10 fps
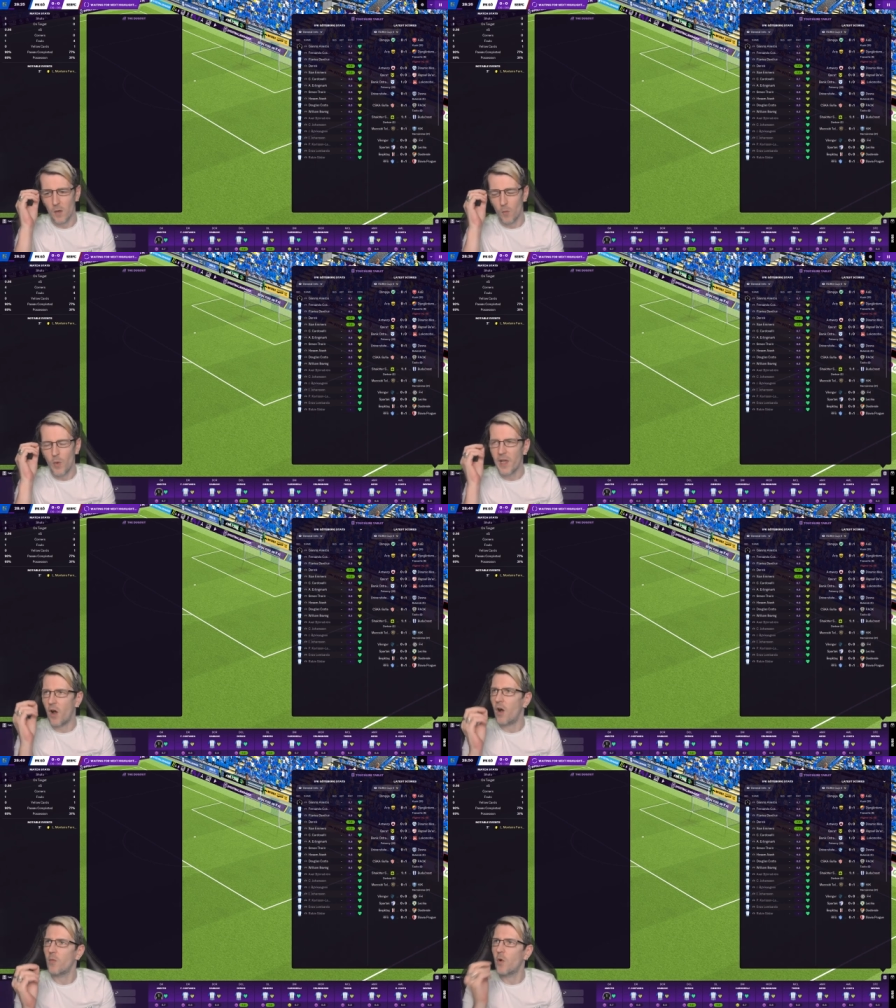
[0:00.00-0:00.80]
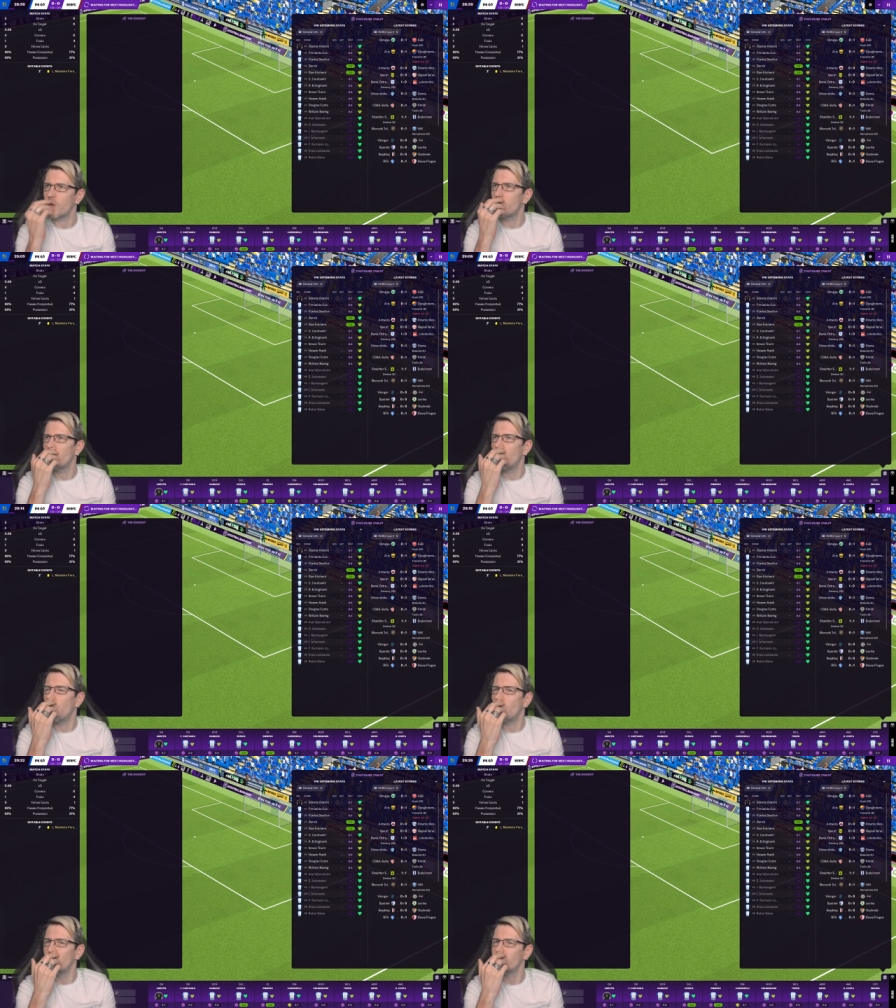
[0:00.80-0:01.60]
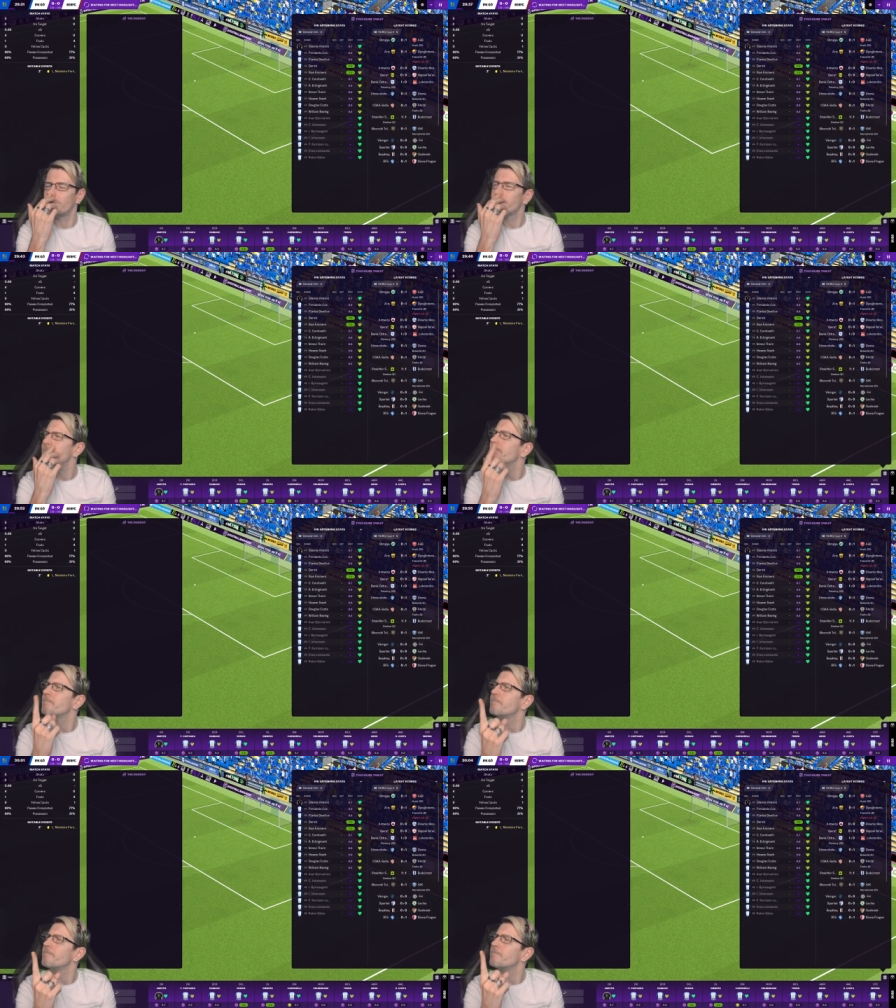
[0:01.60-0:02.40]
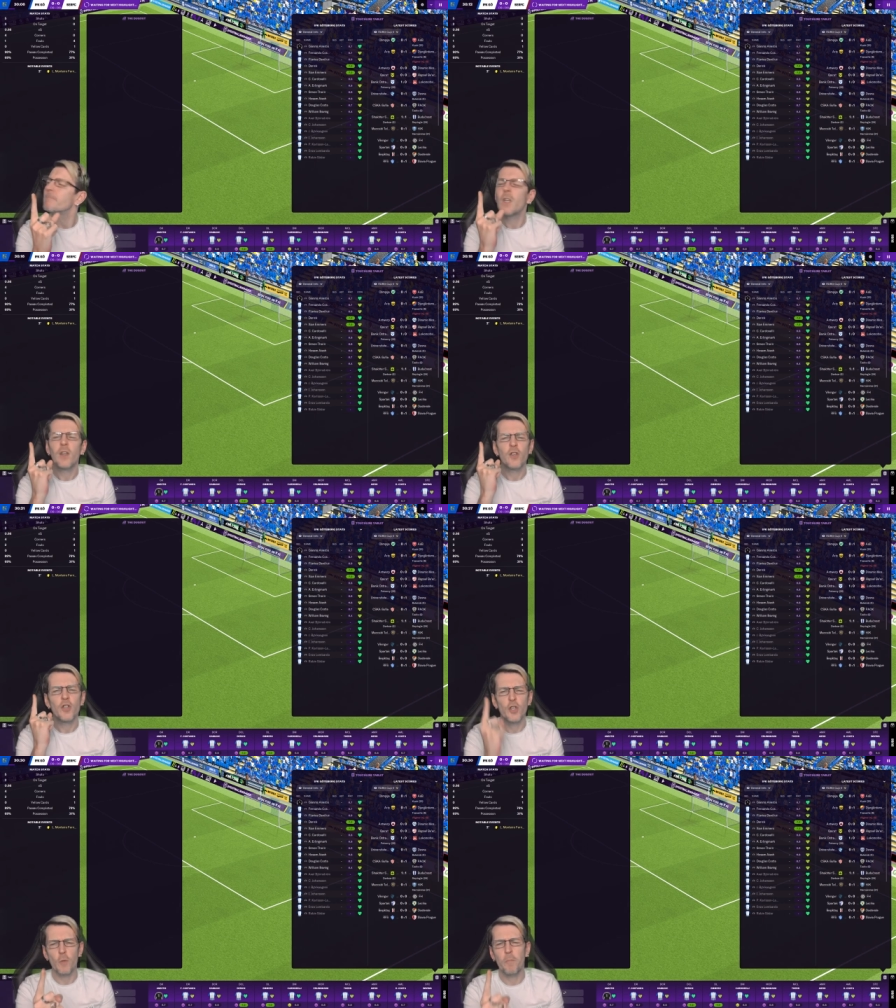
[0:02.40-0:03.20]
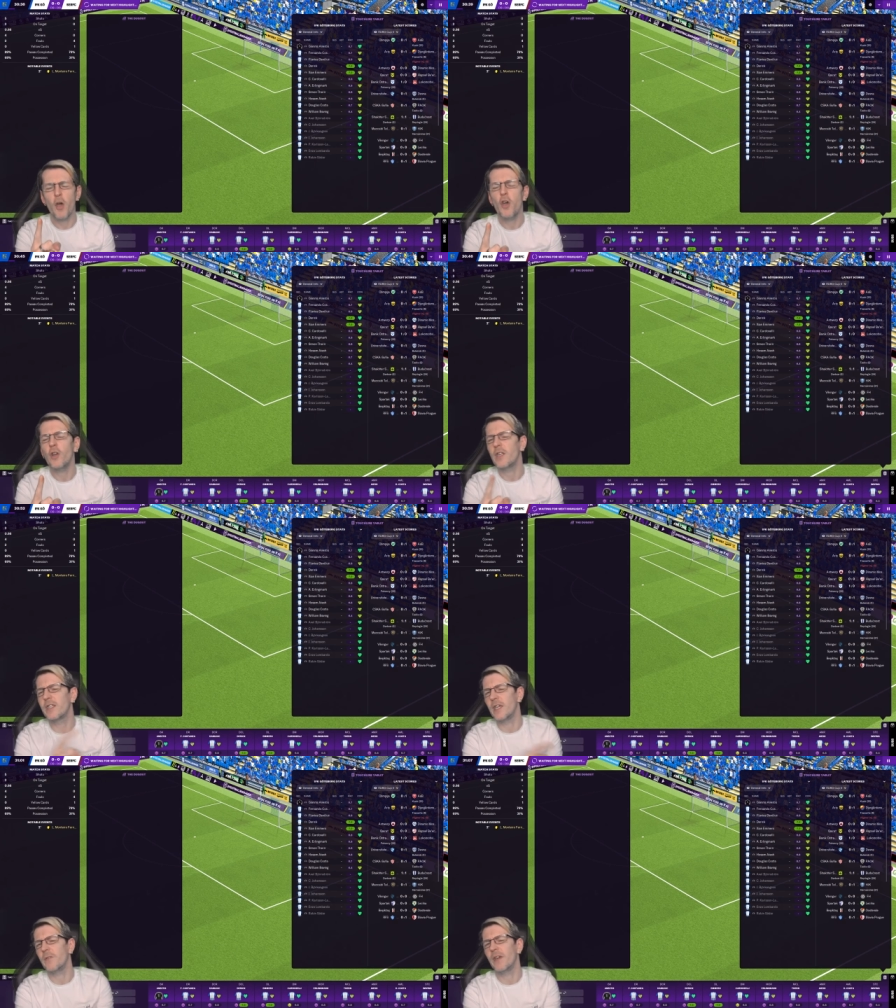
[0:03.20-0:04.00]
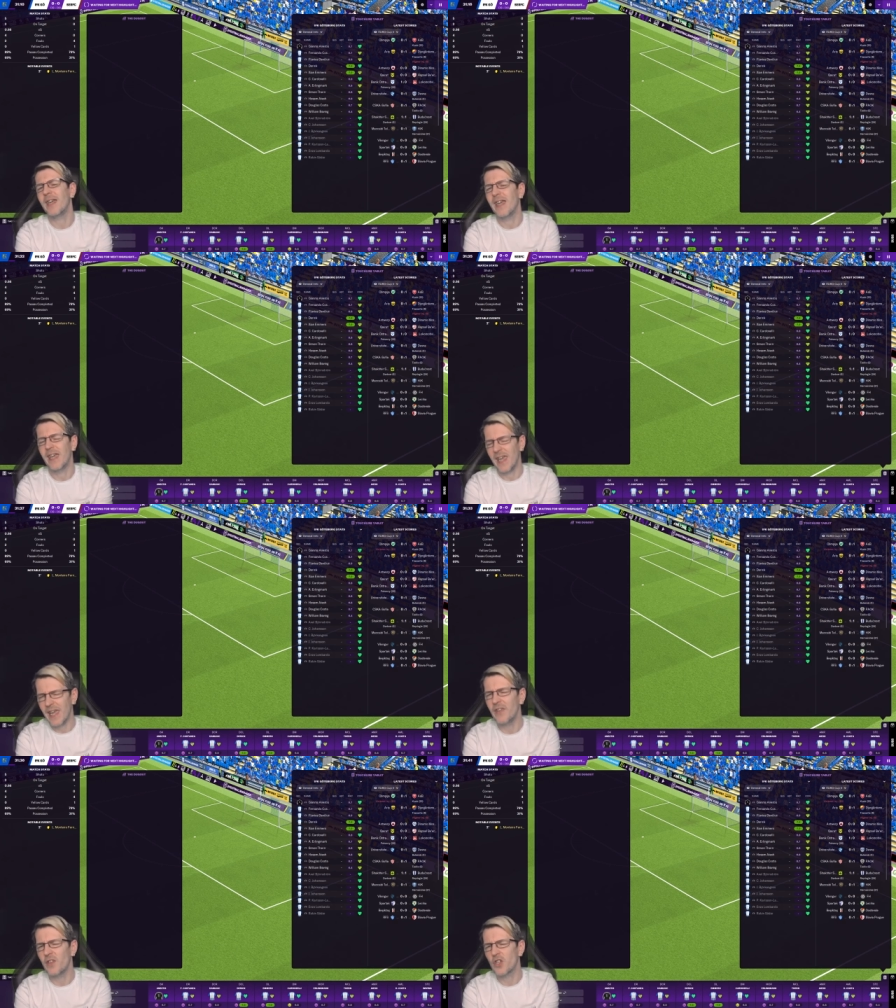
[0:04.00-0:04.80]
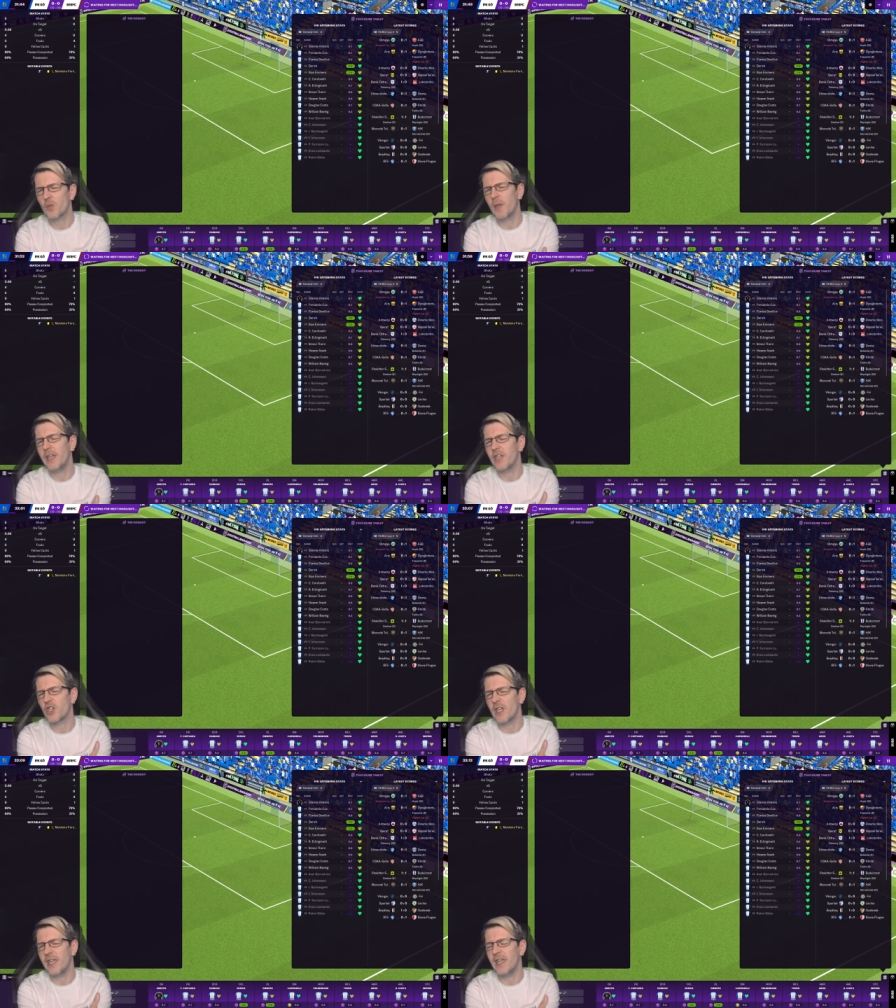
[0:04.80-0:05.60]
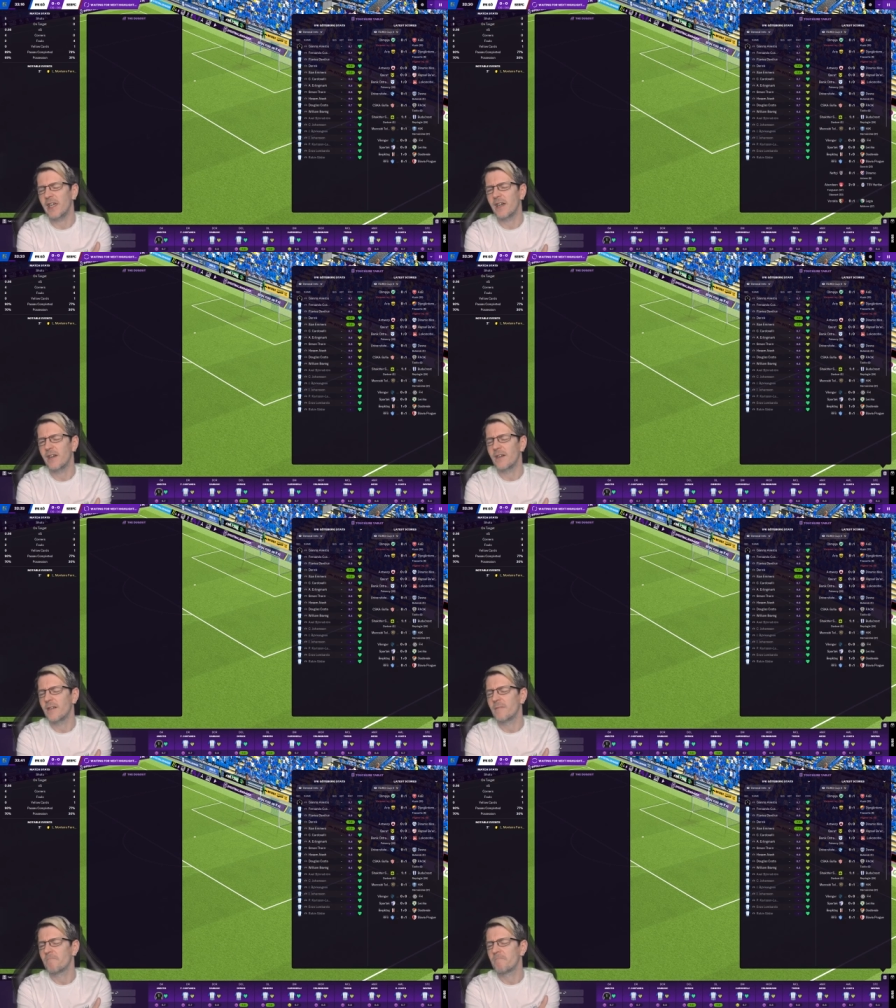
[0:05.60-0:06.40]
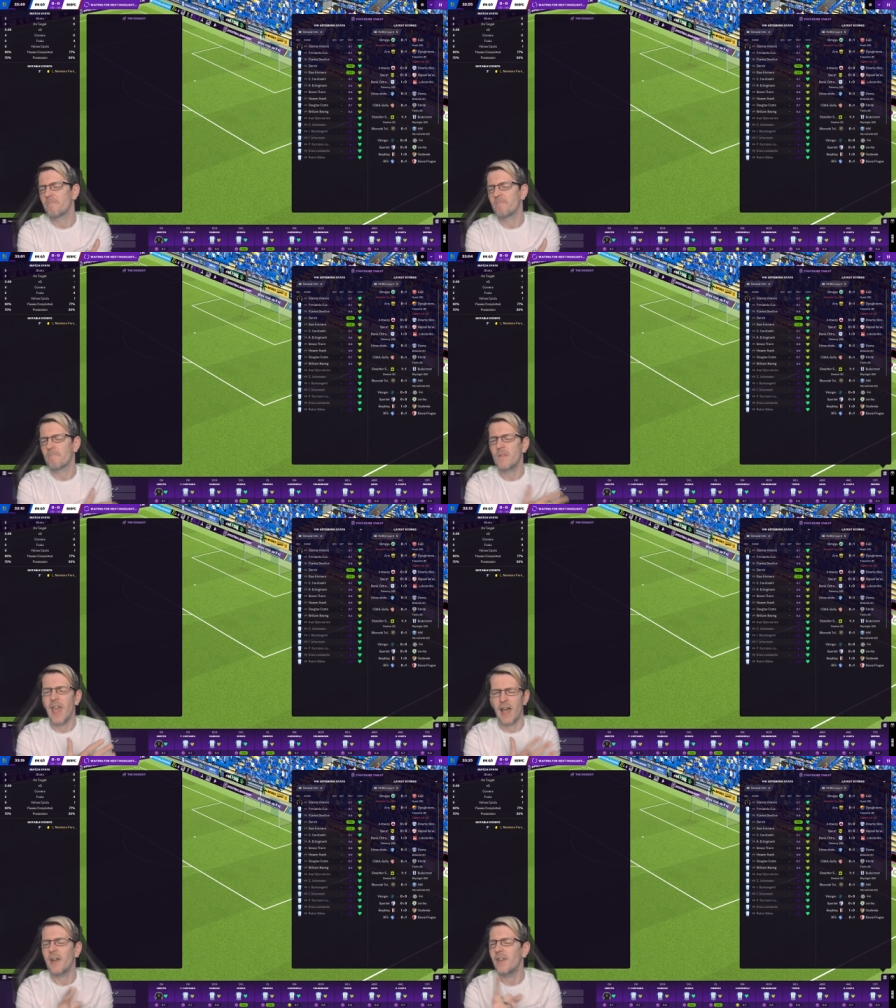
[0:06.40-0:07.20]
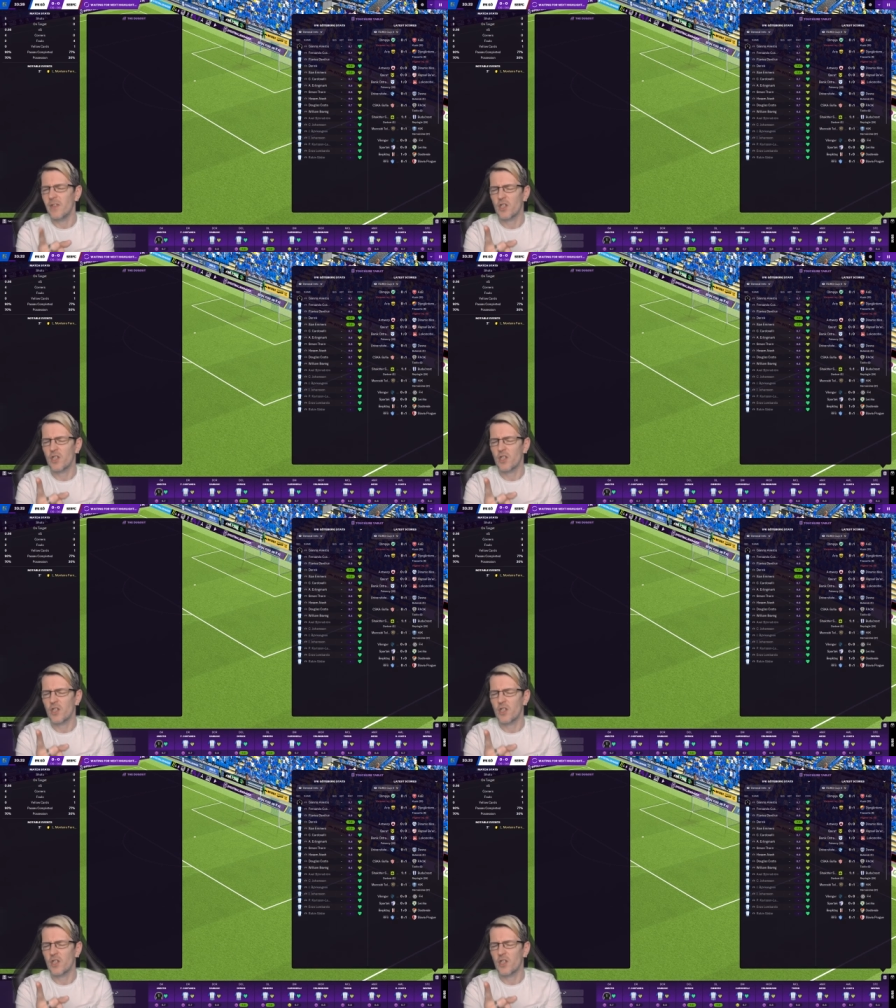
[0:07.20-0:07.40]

We are what you would call superlative in the Swedish league. Yeah, in the